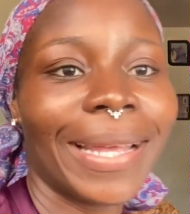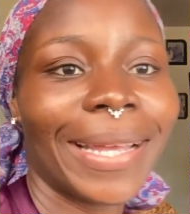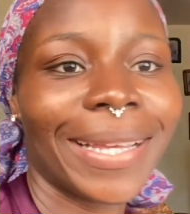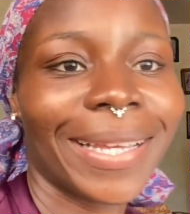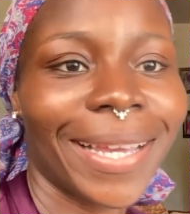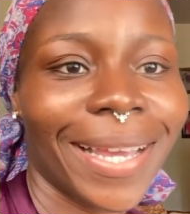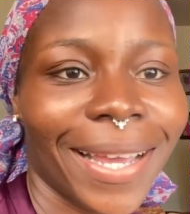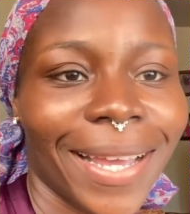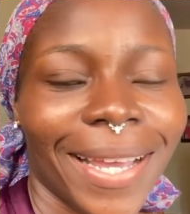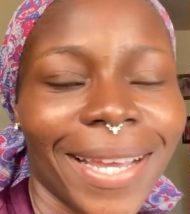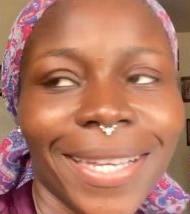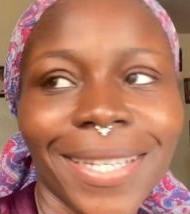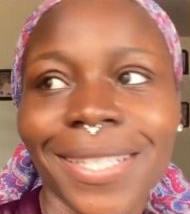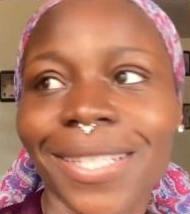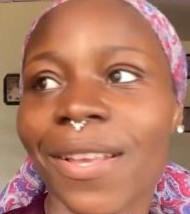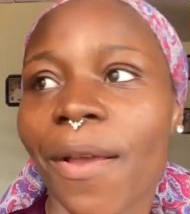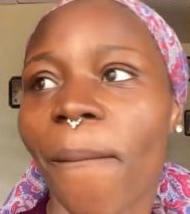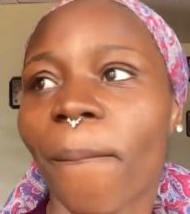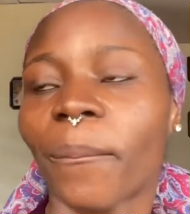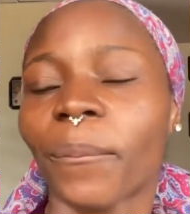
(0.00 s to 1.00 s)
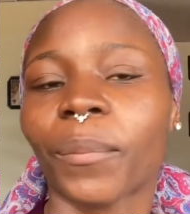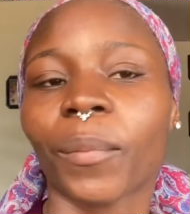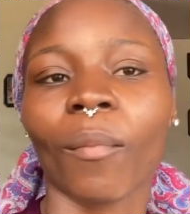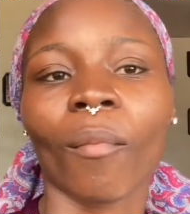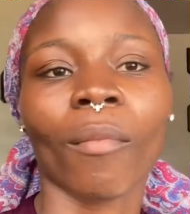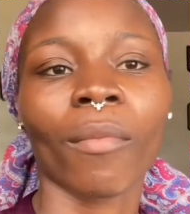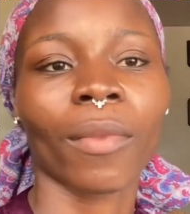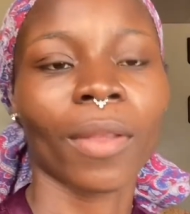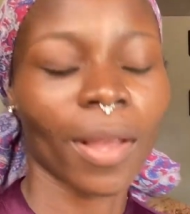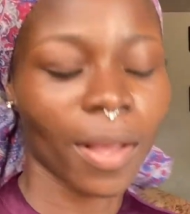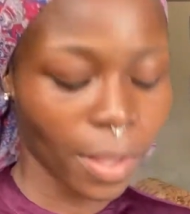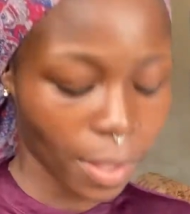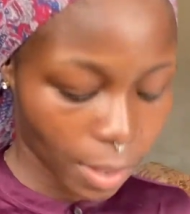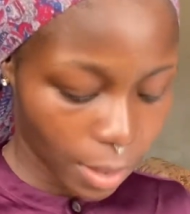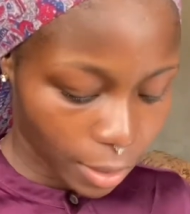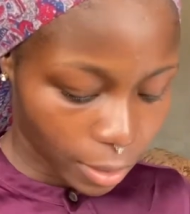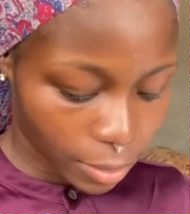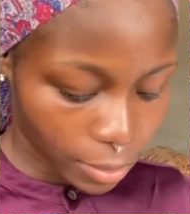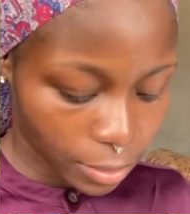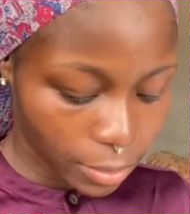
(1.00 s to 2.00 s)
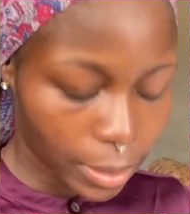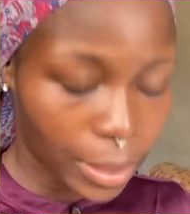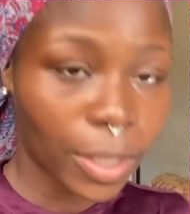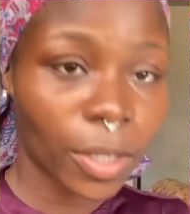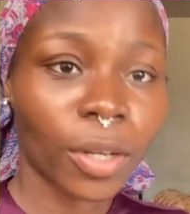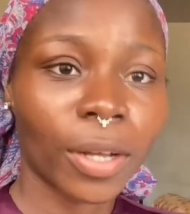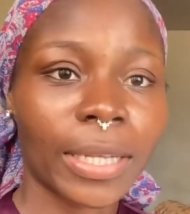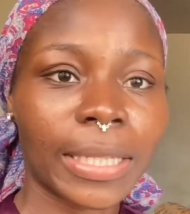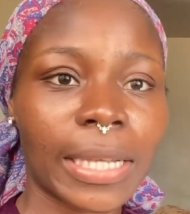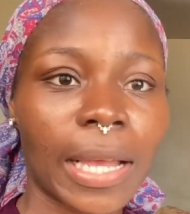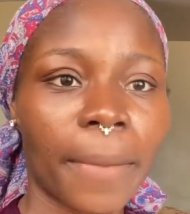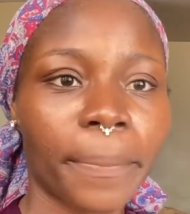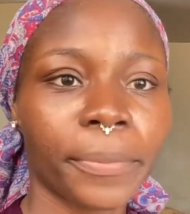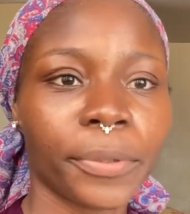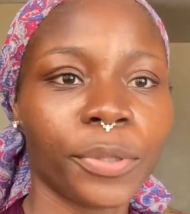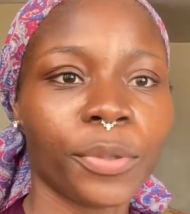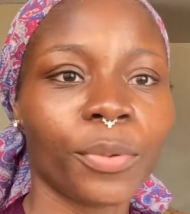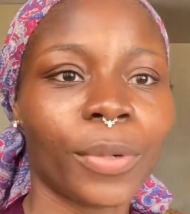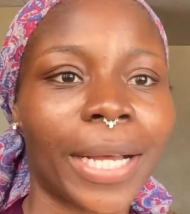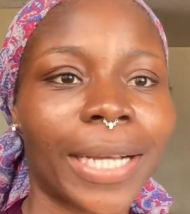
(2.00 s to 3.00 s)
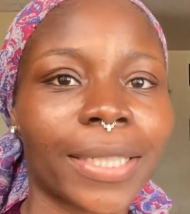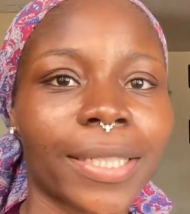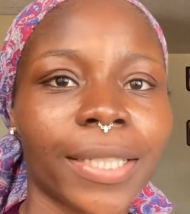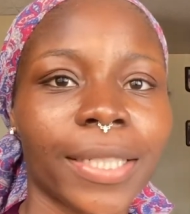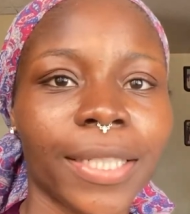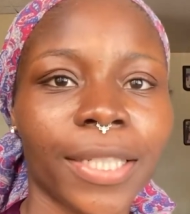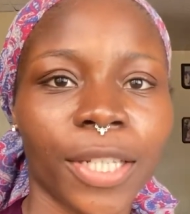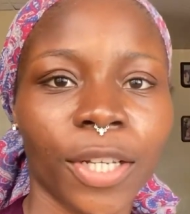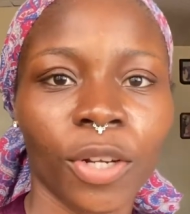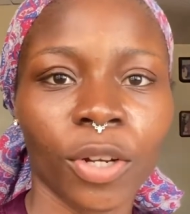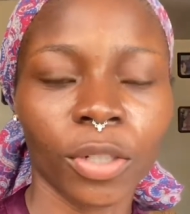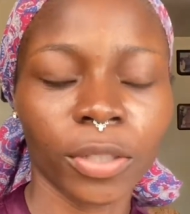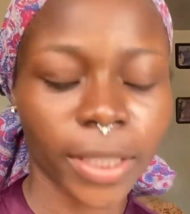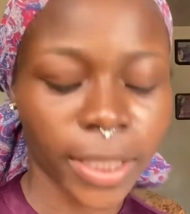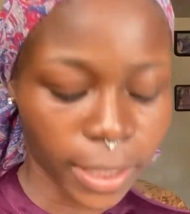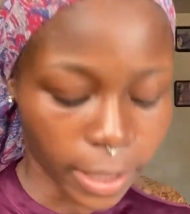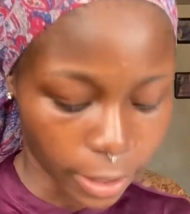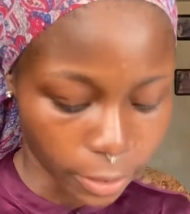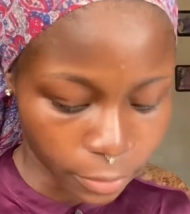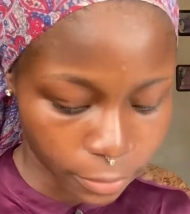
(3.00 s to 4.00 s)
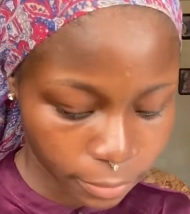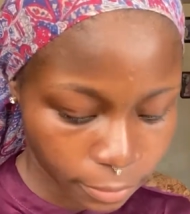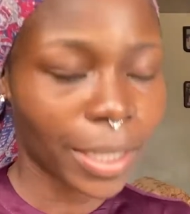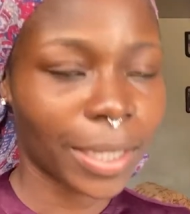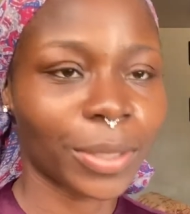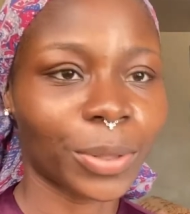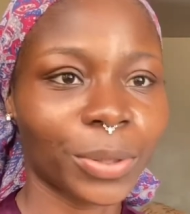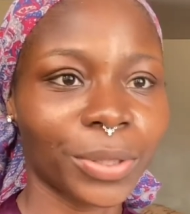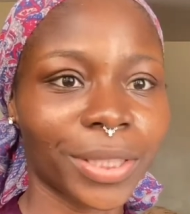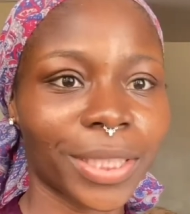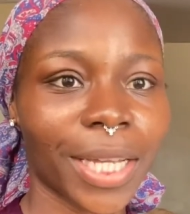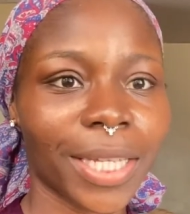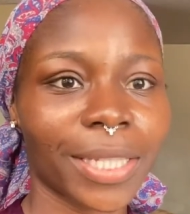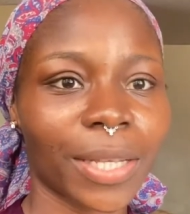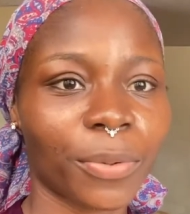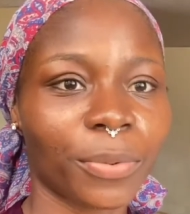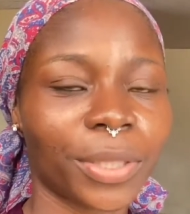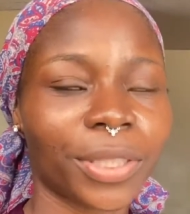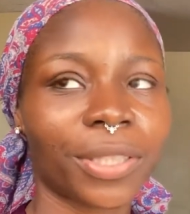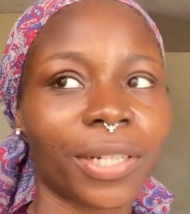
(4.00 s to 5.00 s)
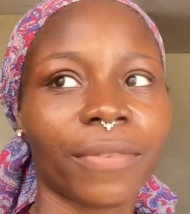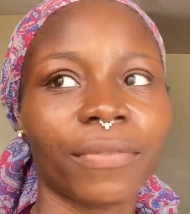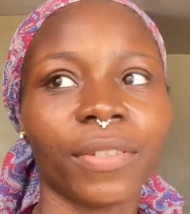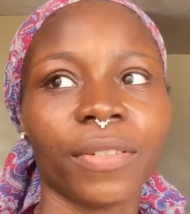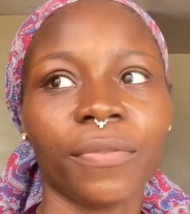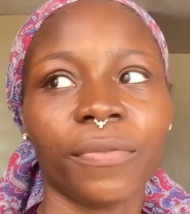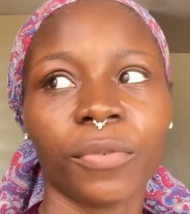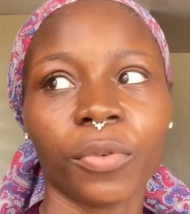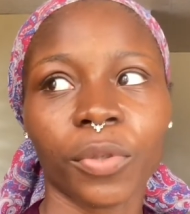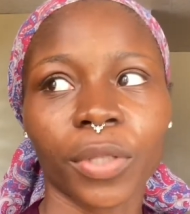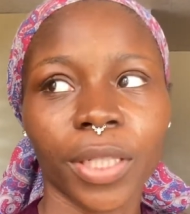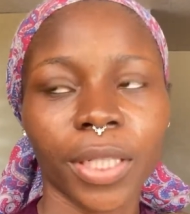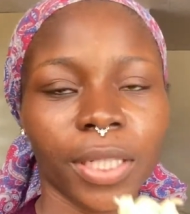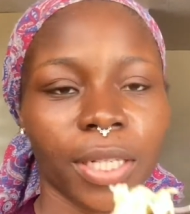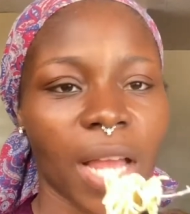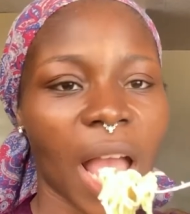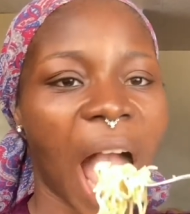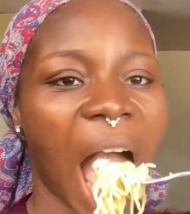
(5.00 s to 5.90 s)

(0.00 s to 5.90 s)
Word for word: guys a lot has happened we're actually in Ilorin now I told you guys that we're traveling for Eid